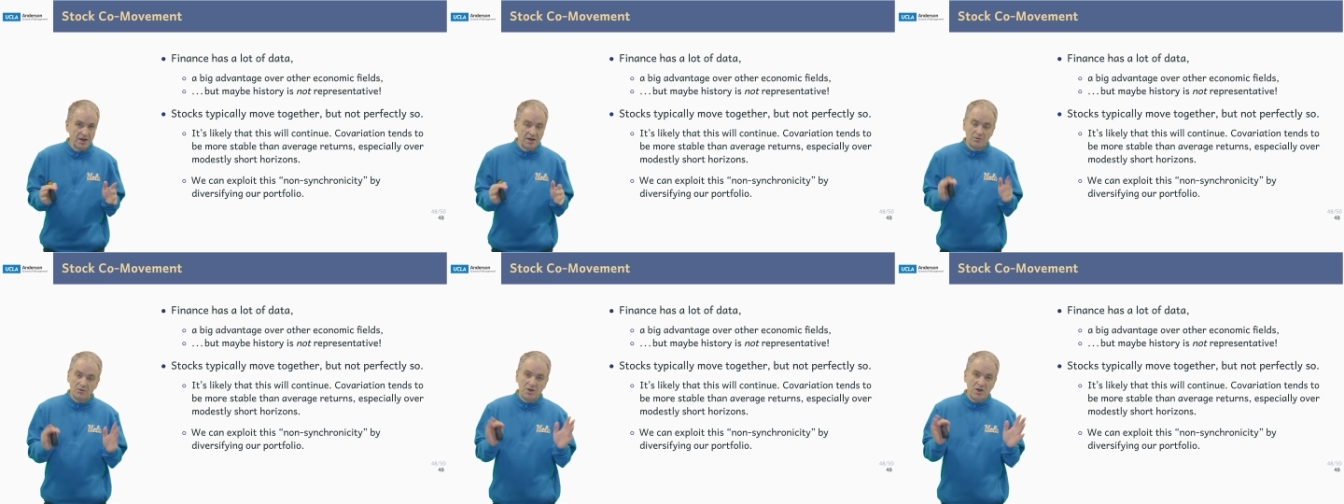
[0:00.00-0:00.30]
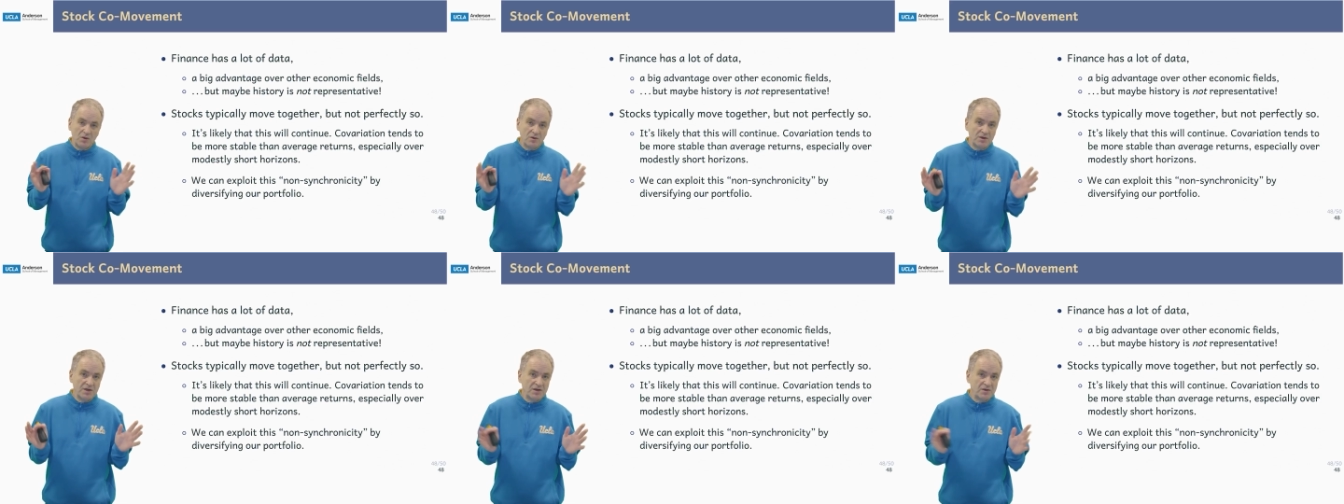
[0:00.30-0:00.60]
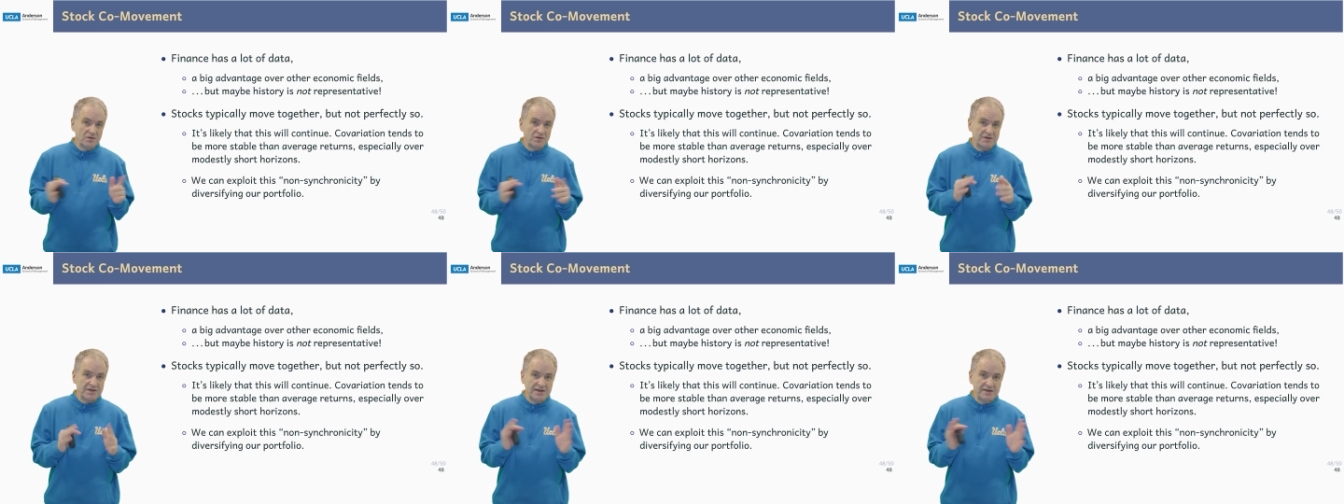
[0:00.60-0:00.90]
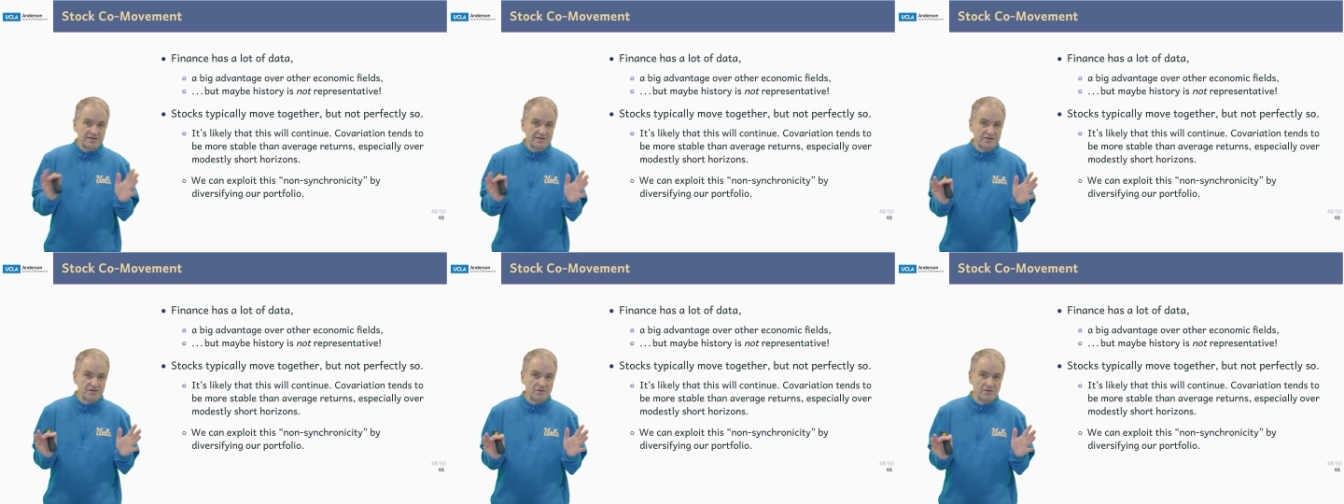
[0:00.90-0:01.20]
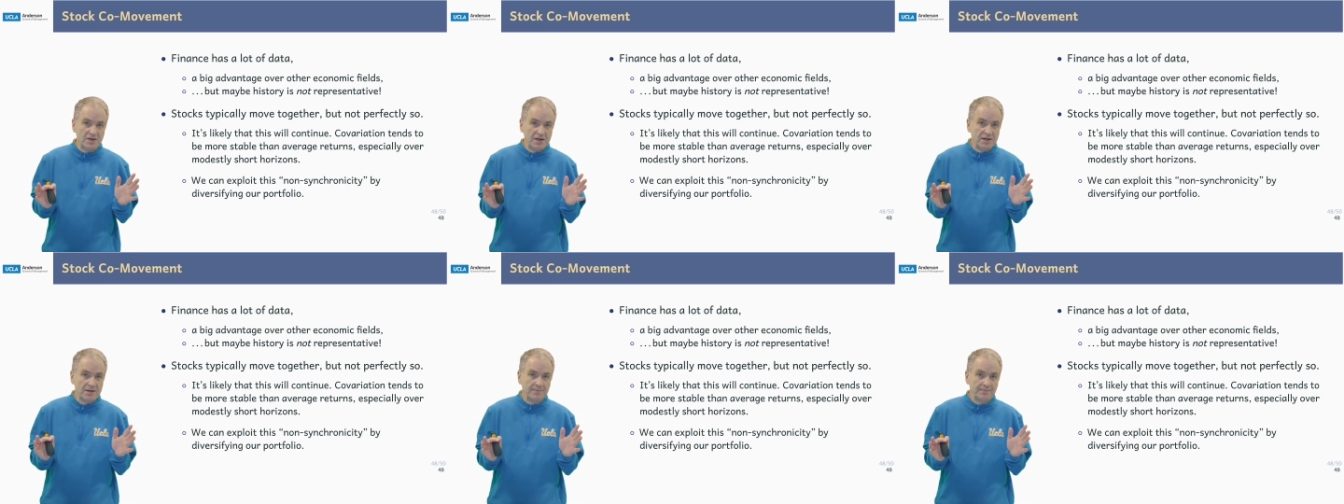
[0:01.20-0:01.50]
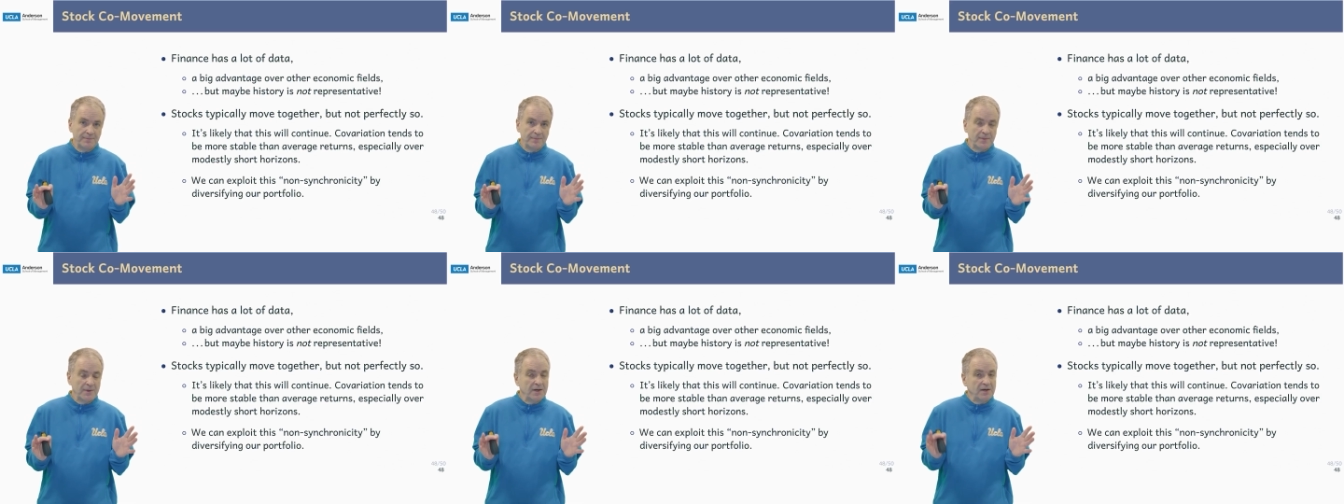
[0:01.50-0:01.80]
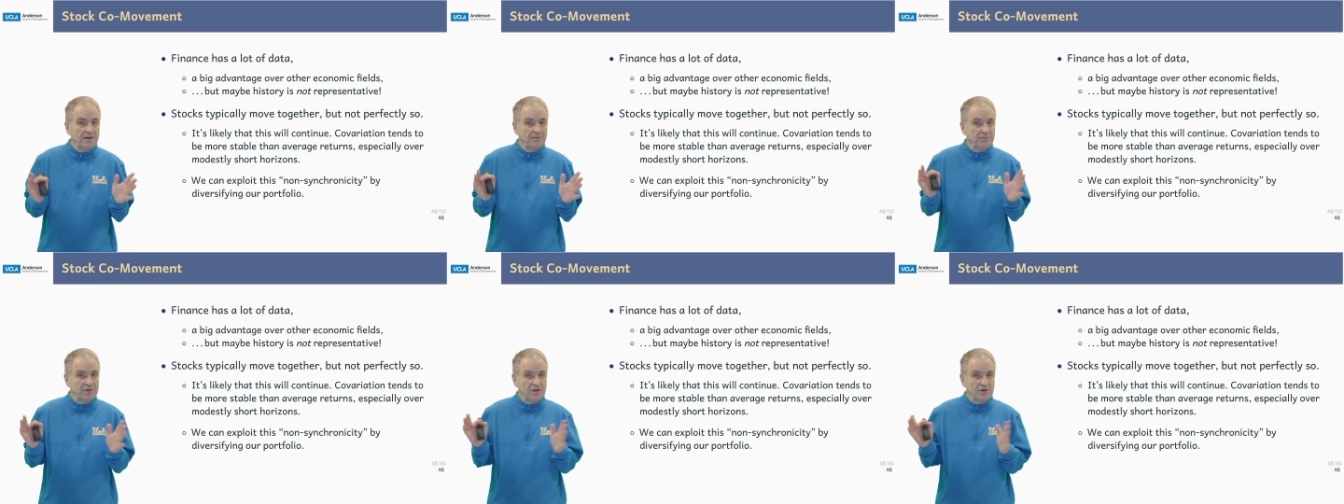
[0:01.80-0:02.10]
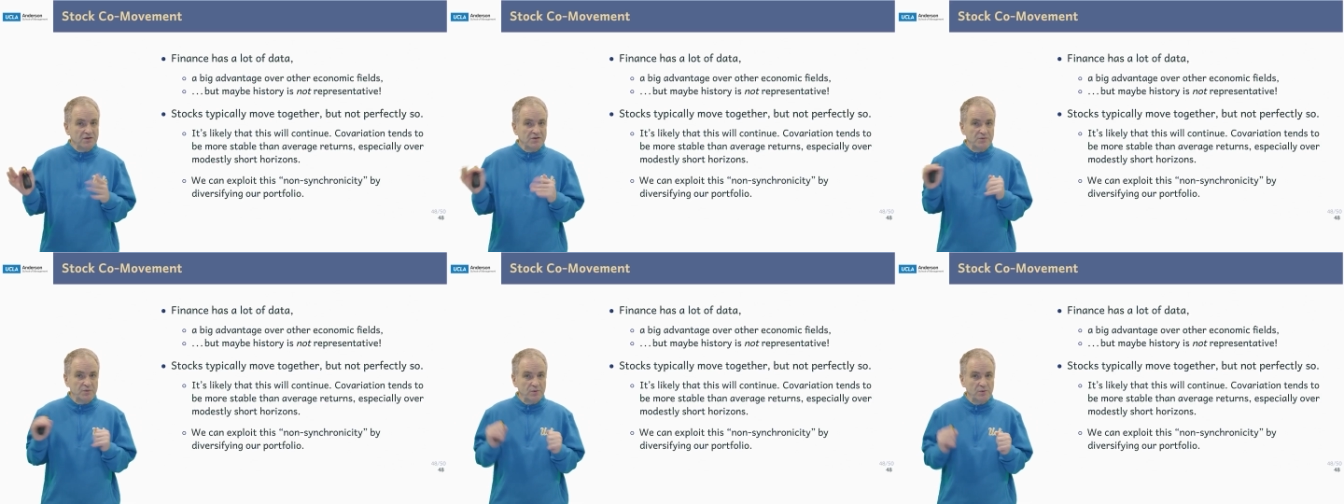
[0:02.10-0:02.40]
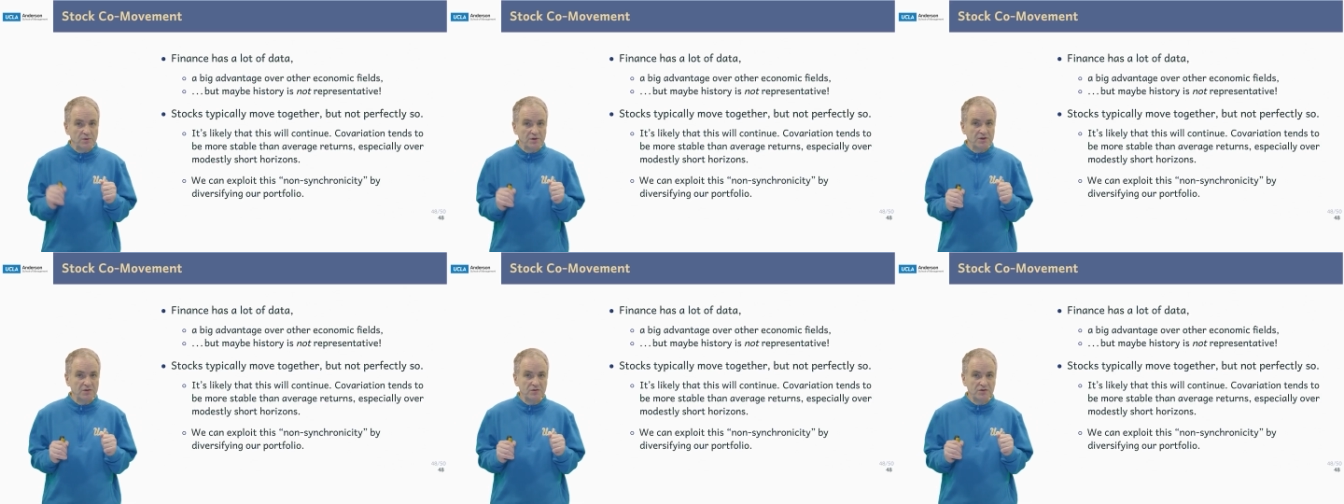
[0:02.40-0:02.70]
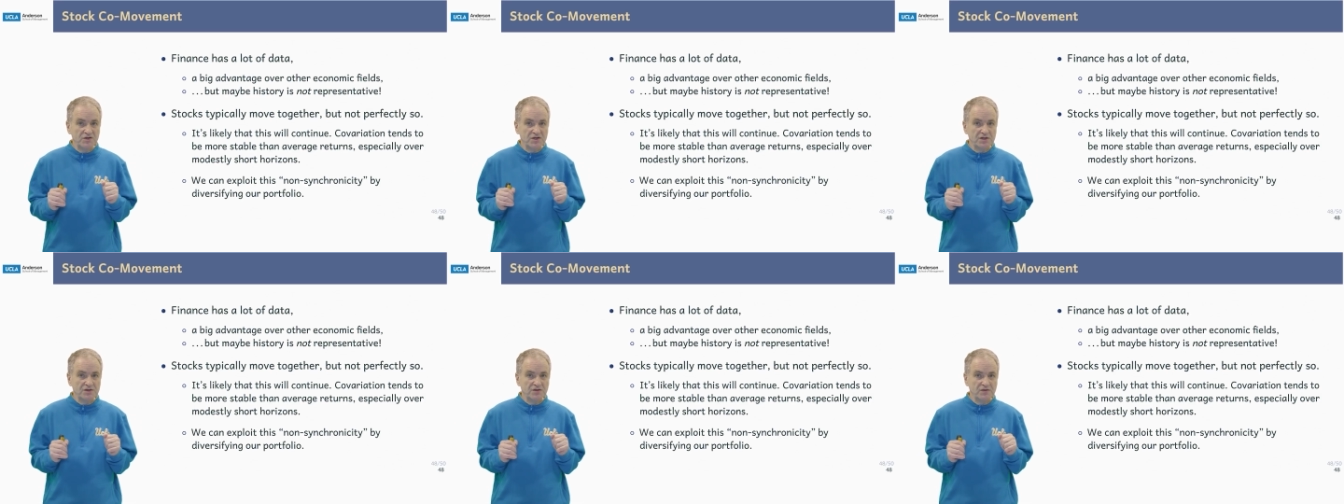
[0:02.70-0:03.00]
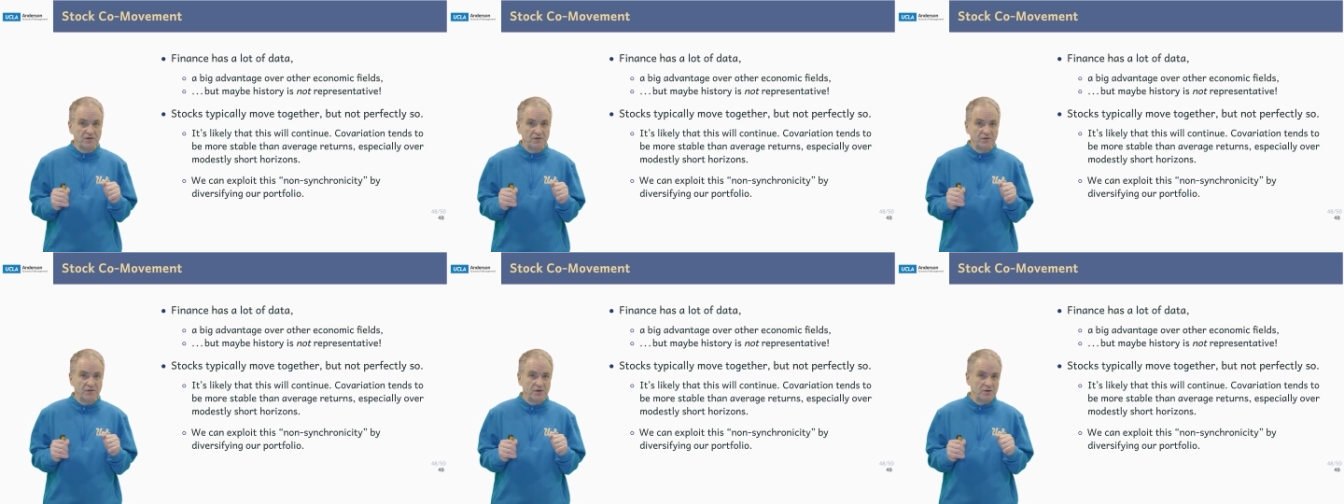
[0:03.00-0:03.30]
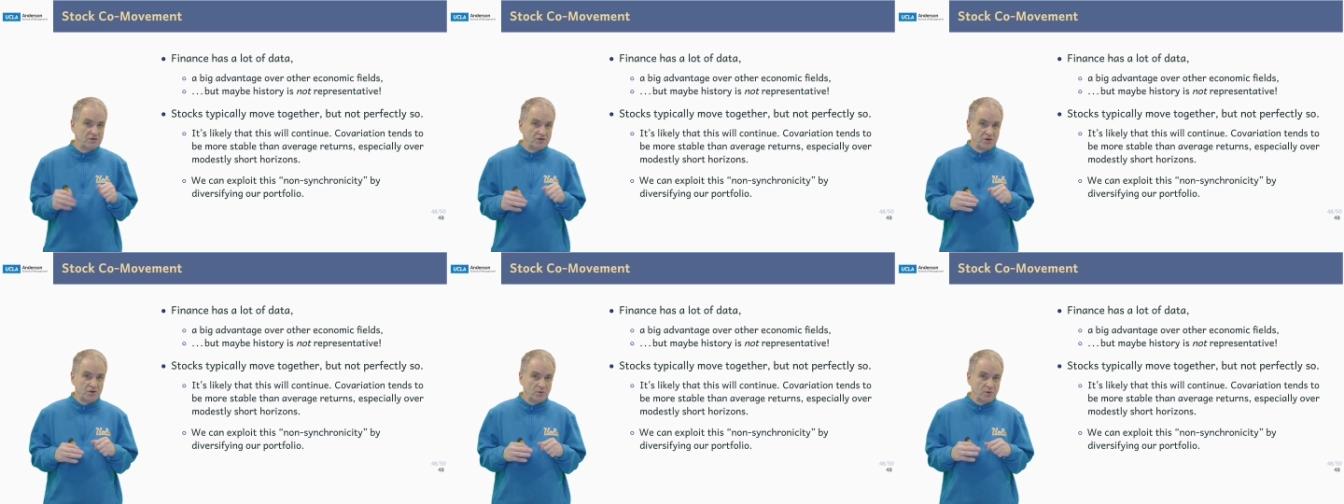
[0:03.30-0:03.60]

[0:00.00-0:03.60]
We only use history because we want to judge the future.